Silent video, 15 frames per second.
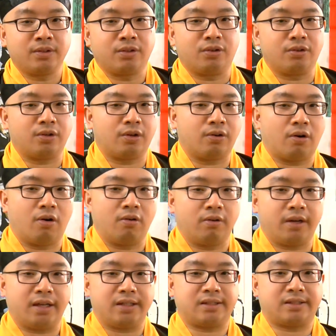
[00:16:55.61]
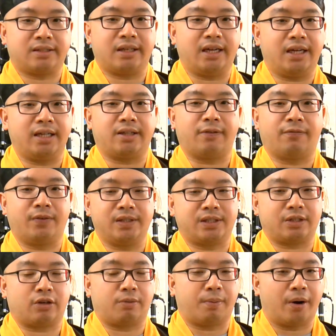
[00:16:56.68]
you don't only see the
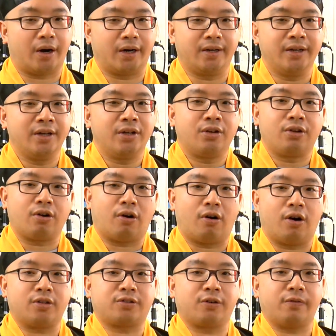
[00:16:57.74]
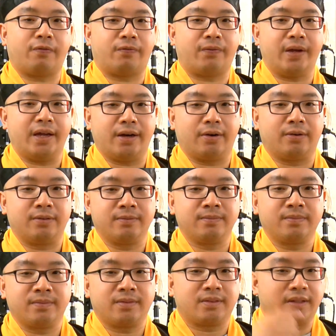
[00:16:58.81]
physical part, you also feel
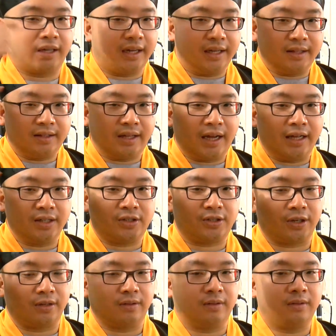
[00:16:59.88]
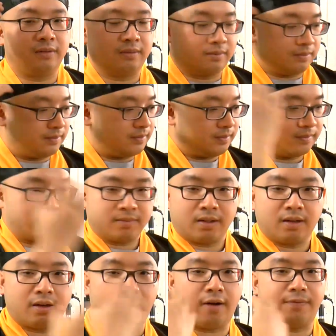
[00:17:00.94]
the intention
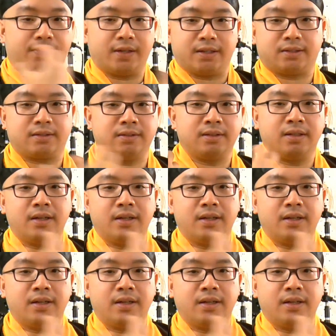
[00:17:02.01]
of this.